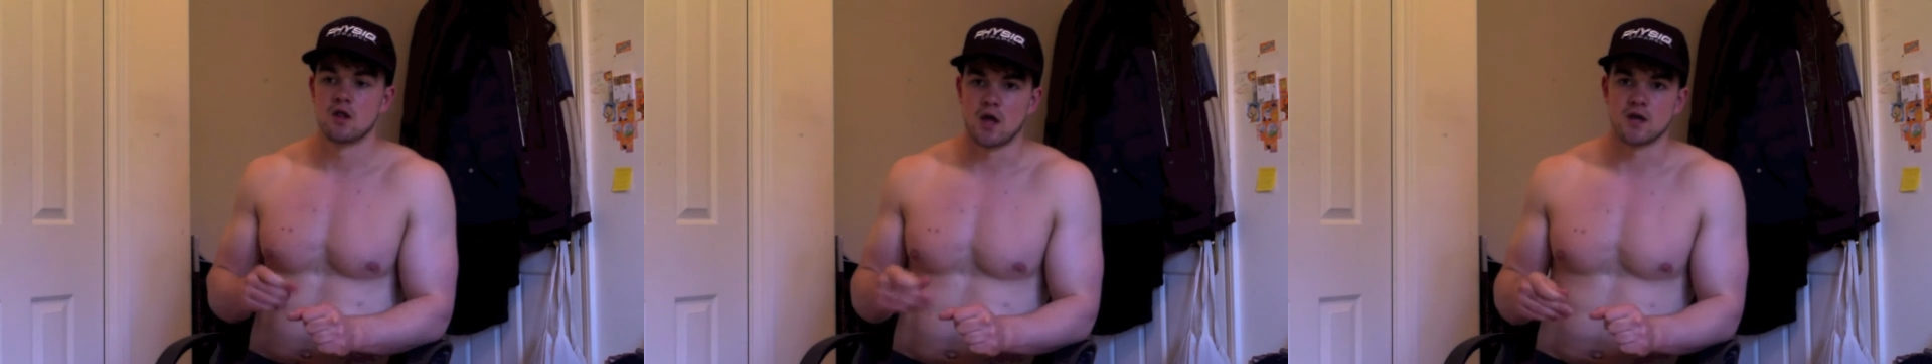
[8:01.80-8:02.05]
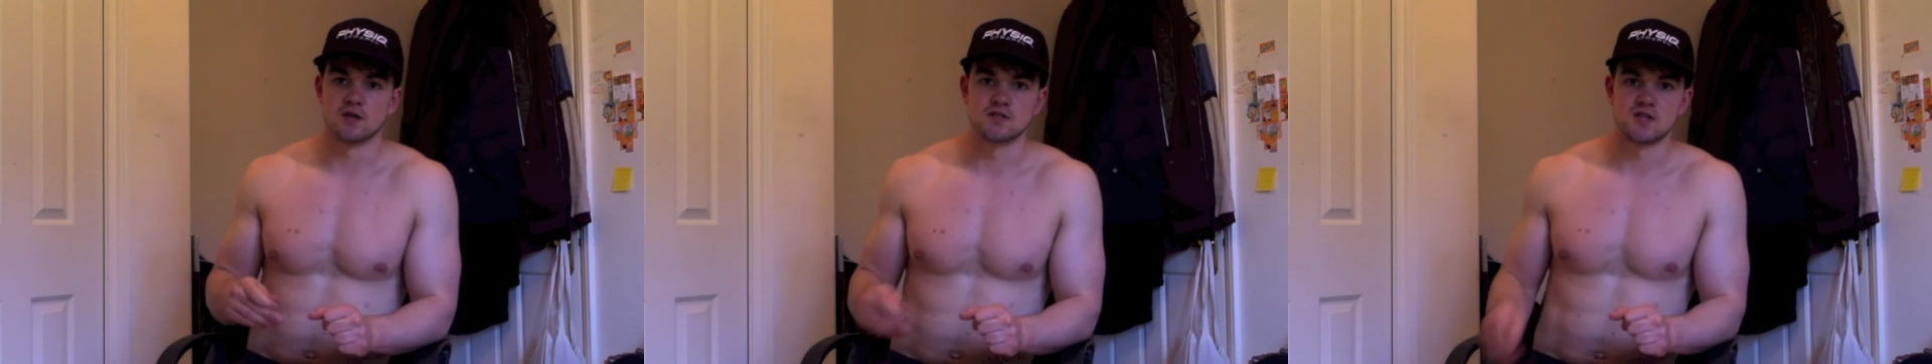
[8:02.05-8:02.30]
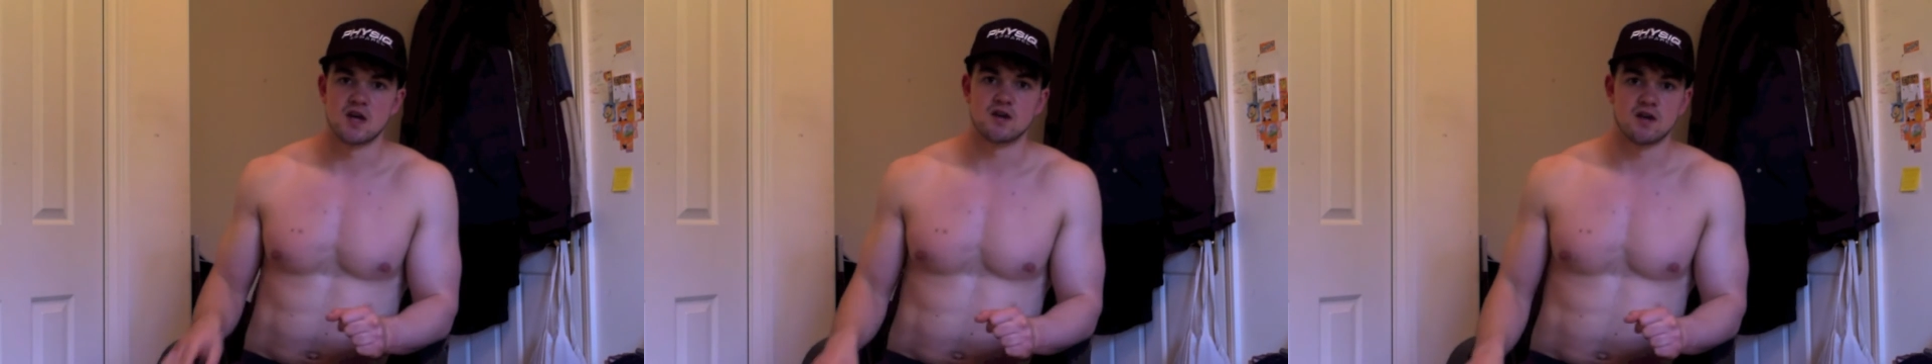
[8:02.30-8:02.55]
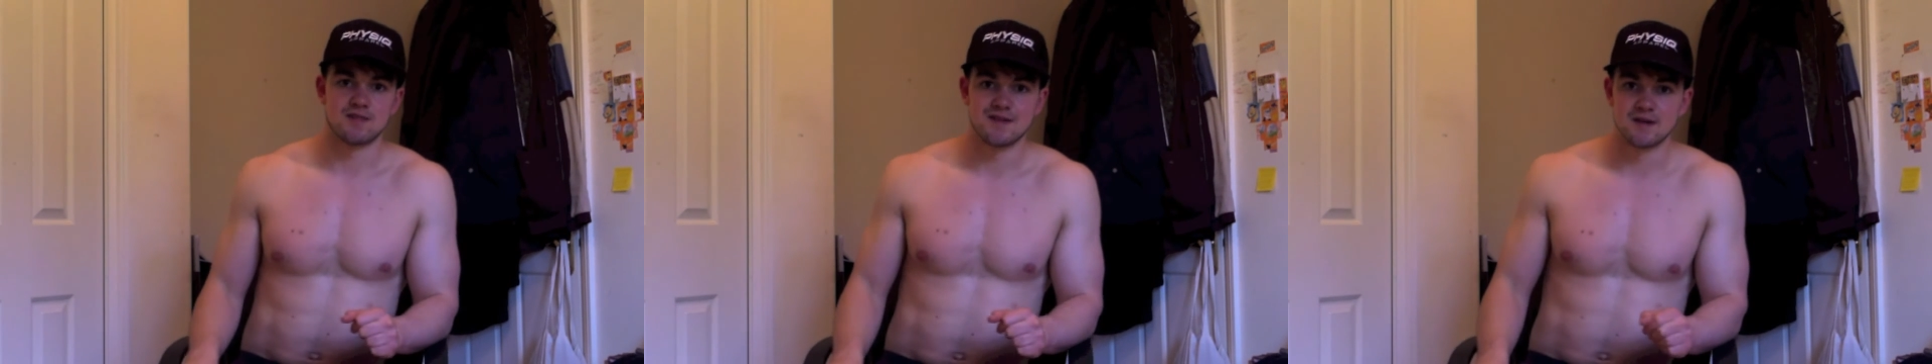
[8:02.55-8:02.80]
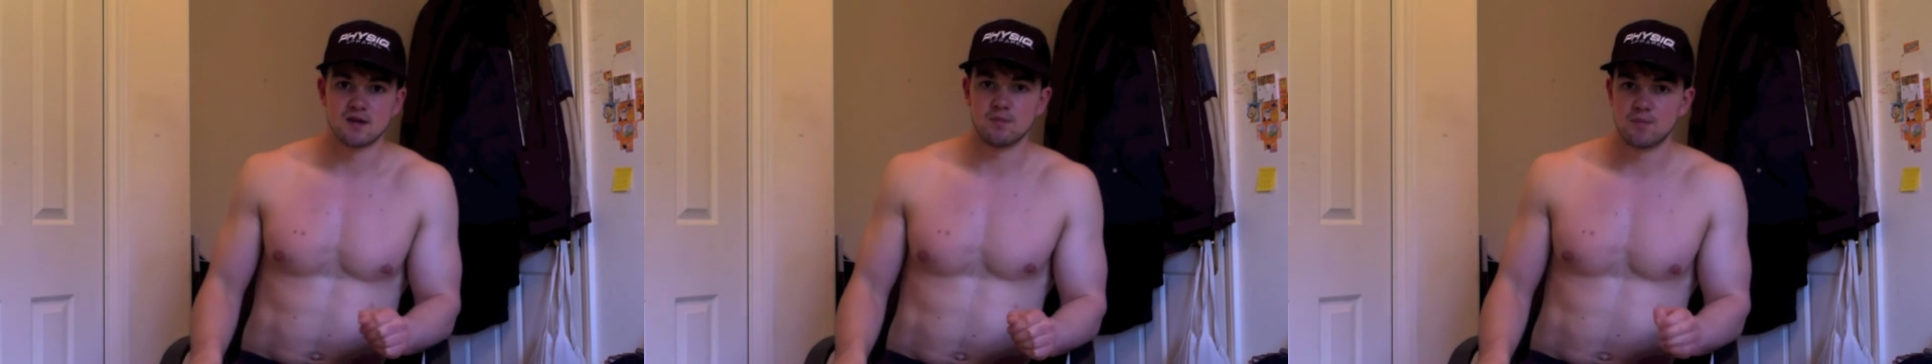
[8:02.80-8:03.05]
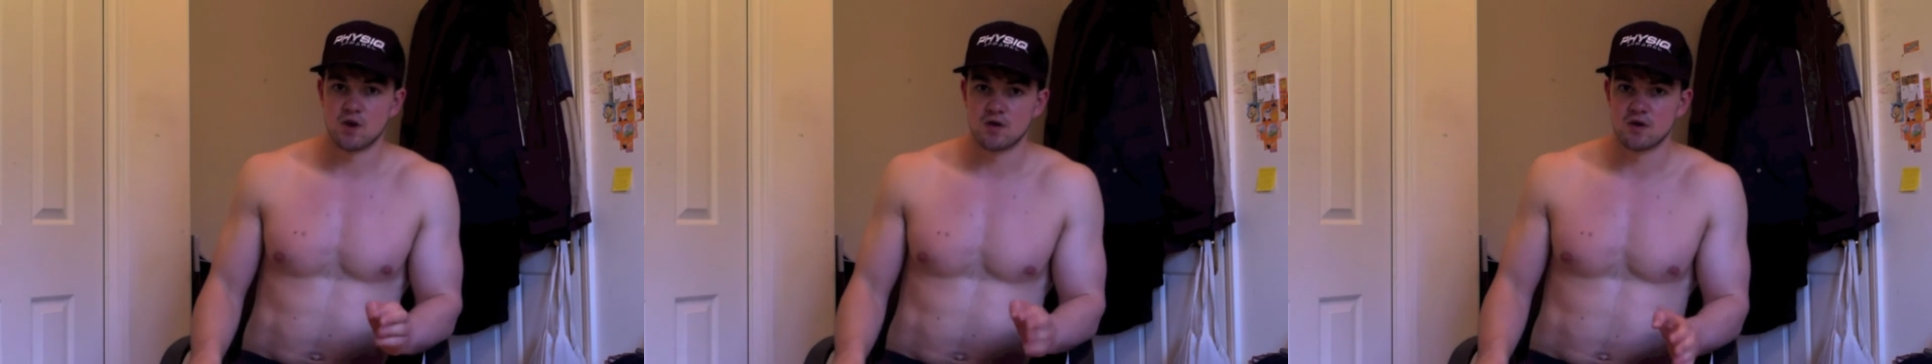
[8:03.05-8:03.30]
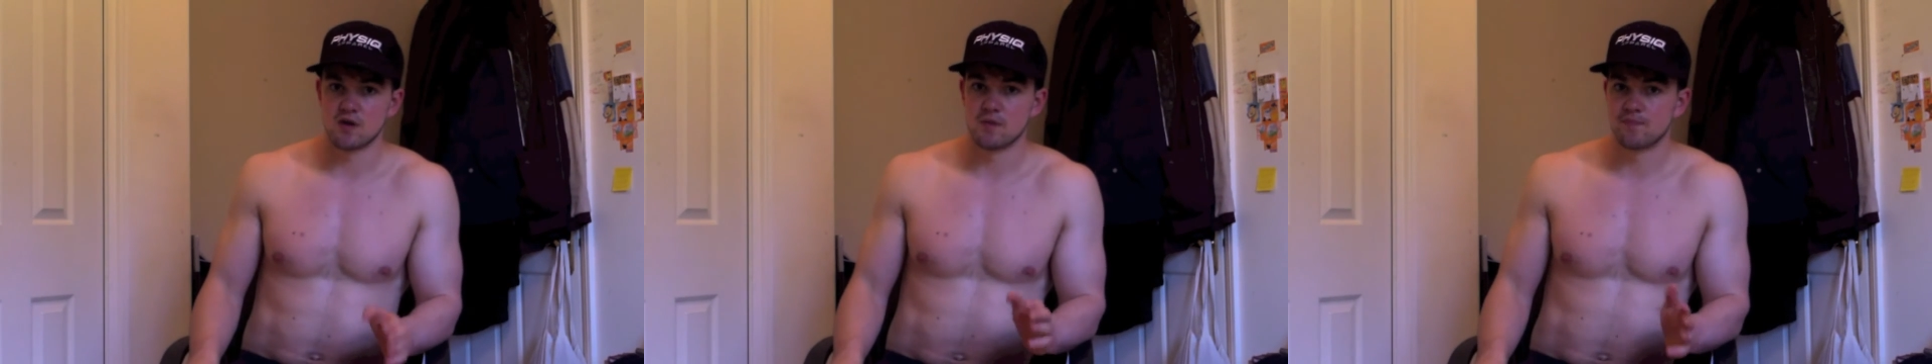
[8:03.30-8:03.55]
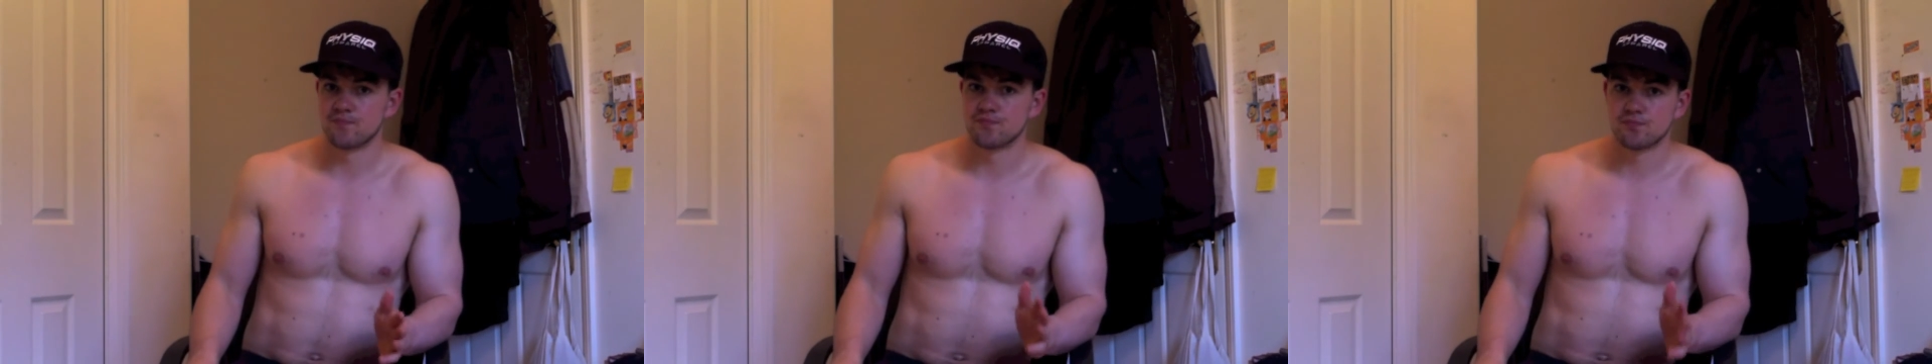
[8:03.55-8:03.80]
like I said, I think
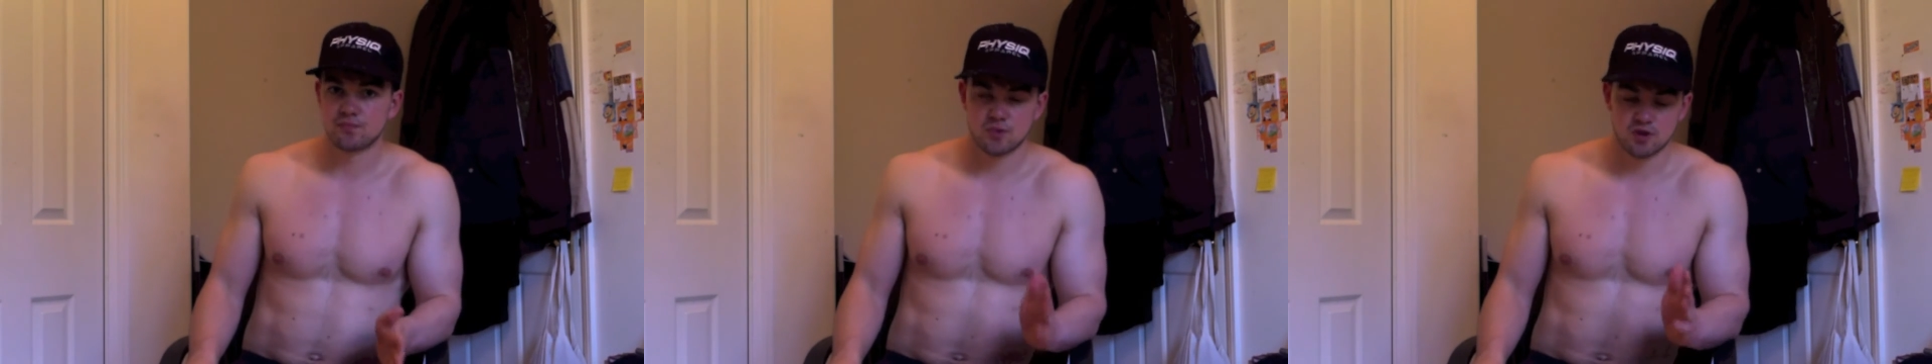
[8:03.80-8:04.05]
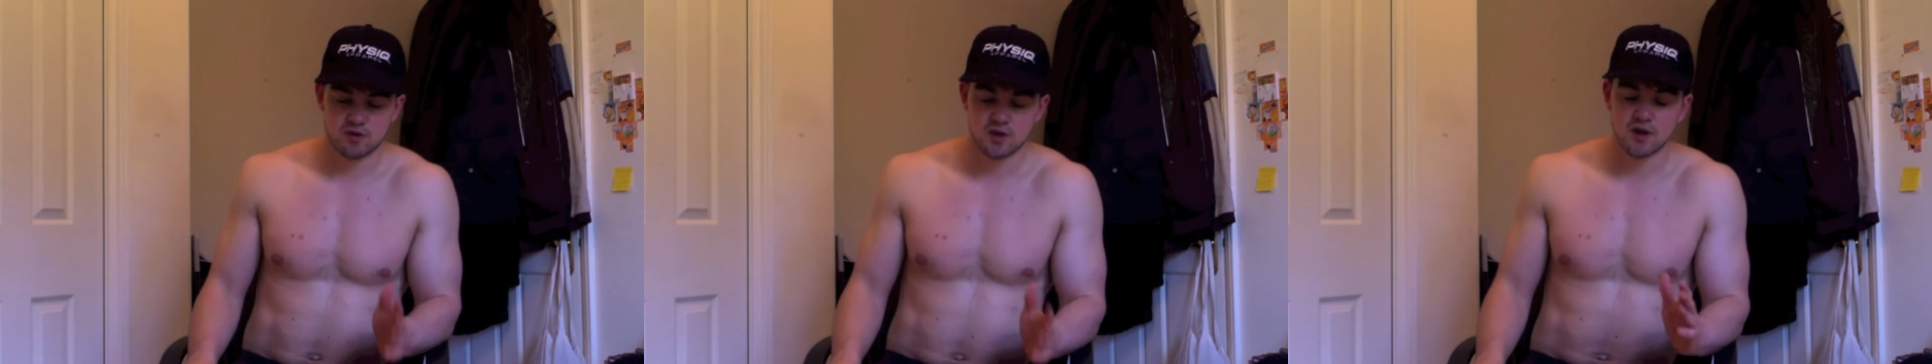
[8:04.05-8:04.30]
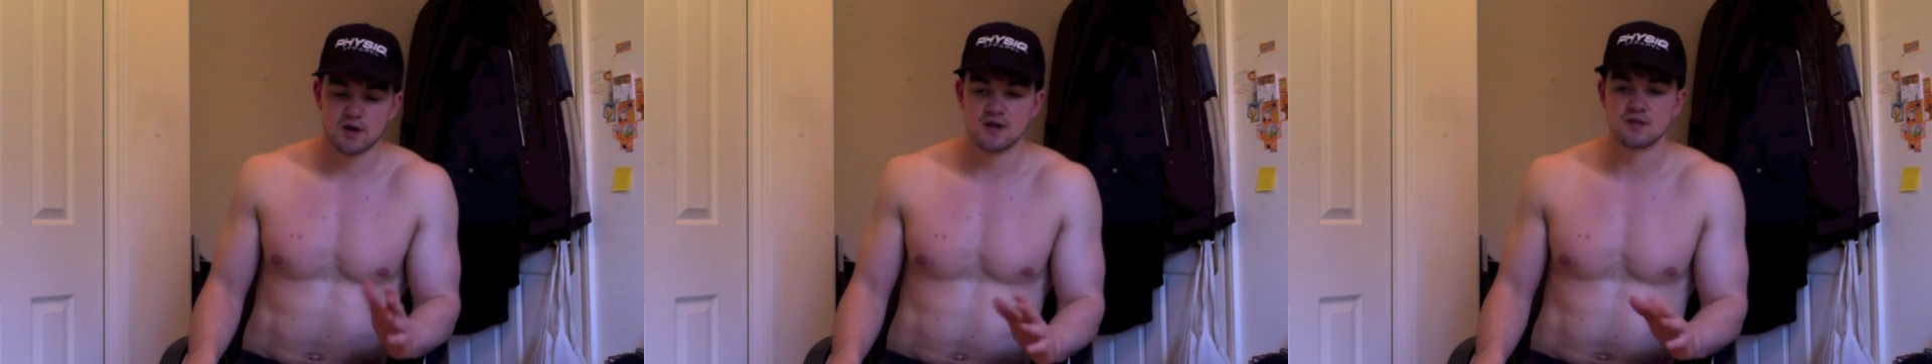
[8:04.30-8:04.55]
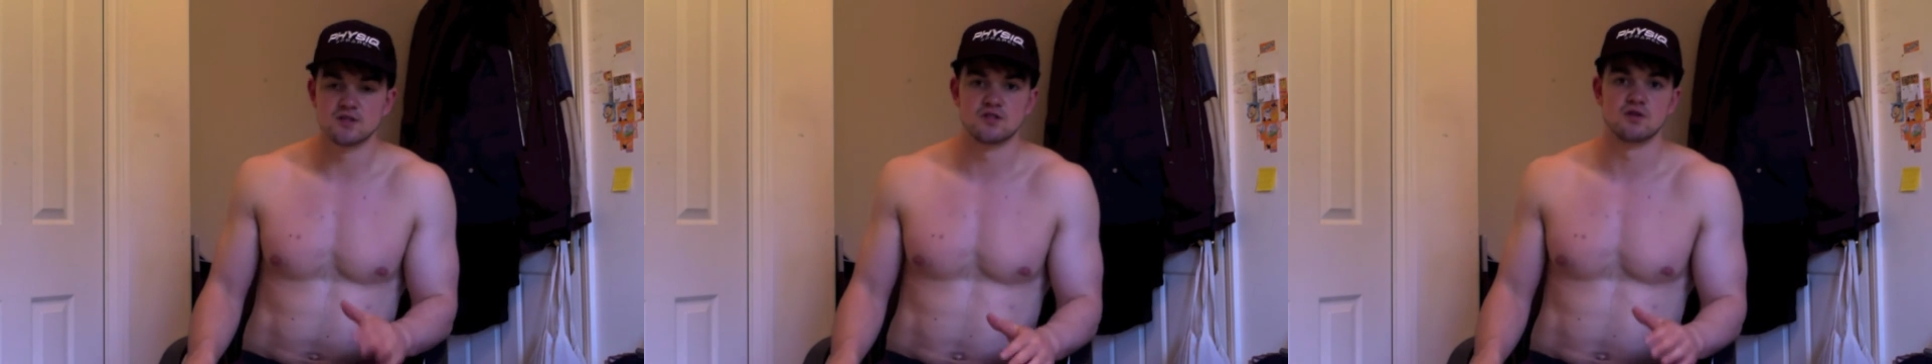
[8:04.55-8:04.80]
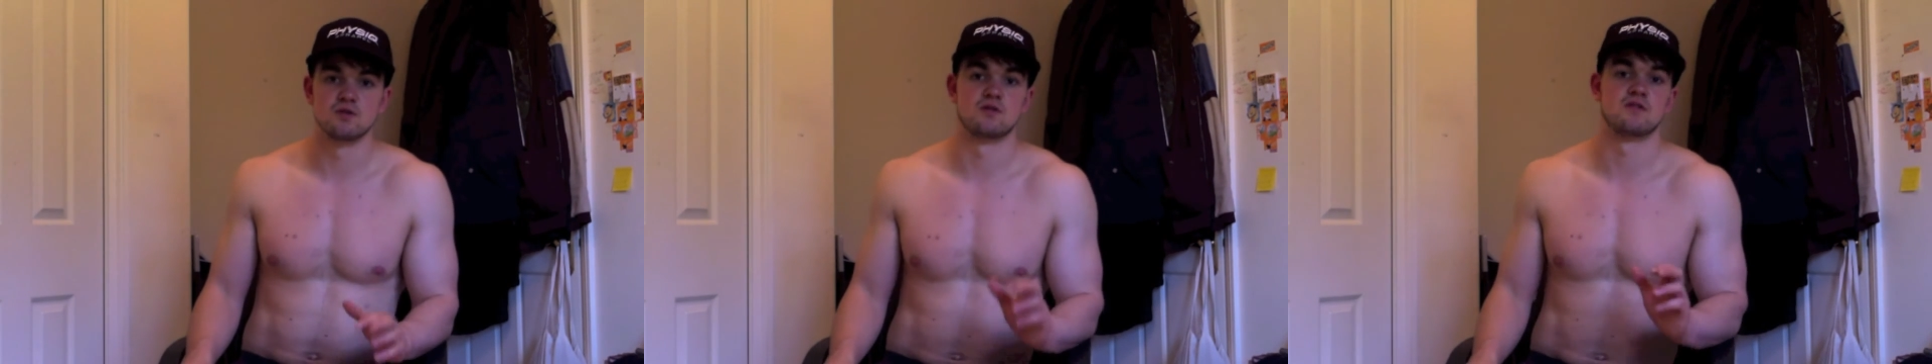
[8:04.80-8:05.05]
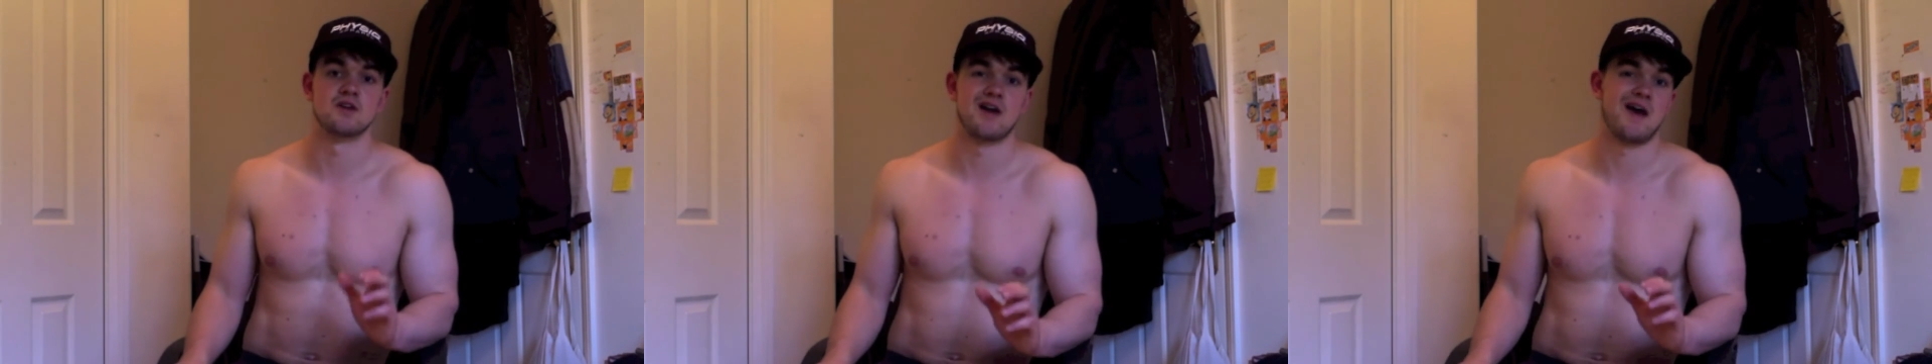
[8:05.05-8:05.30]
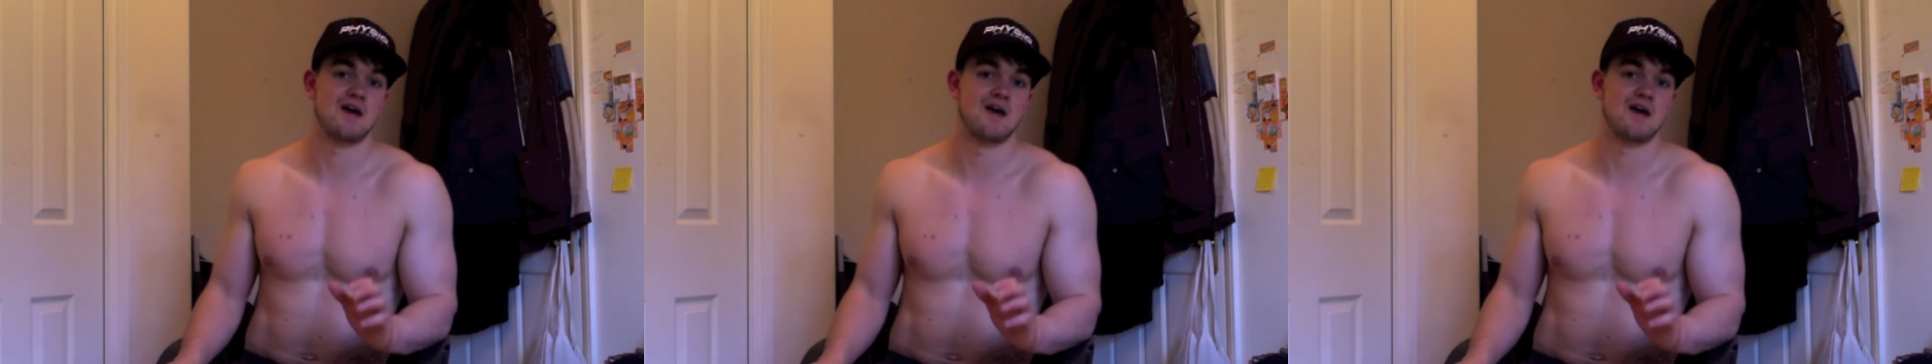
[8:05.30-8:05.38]
the thing I need to do and the thing I